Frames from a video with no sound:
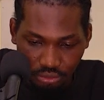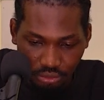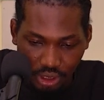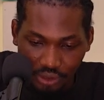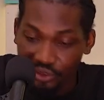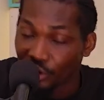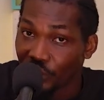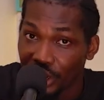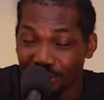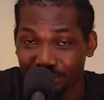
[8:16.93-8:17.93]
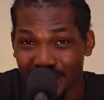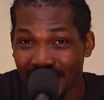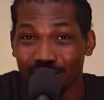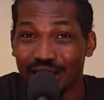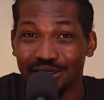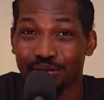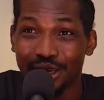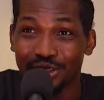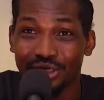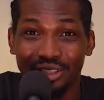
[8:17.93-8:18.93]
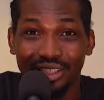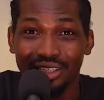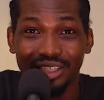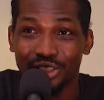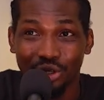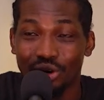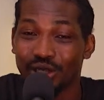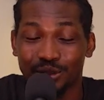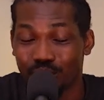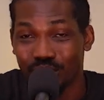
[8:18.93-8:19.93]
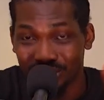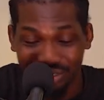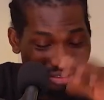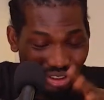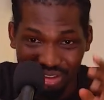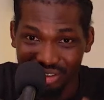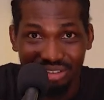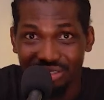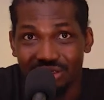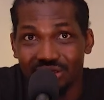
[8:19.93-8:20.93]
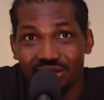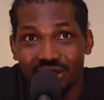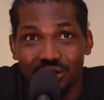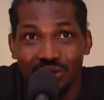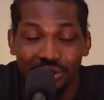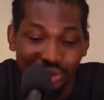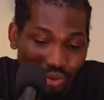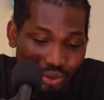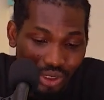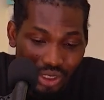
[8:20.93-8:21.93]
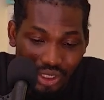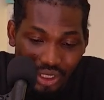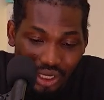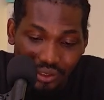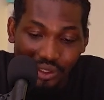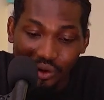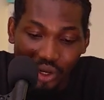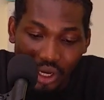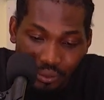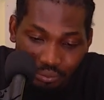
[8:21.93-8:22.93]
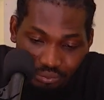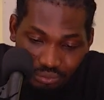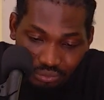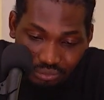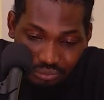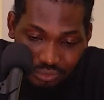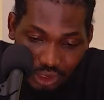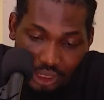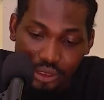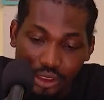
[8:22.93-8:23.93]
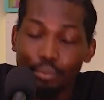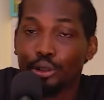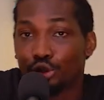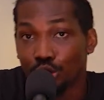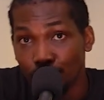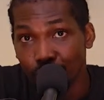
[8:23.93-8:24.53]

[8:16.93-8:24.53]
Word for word: Ethereum. I don't like to mention each coins, but no, nothing I could do. Ethereum is number two.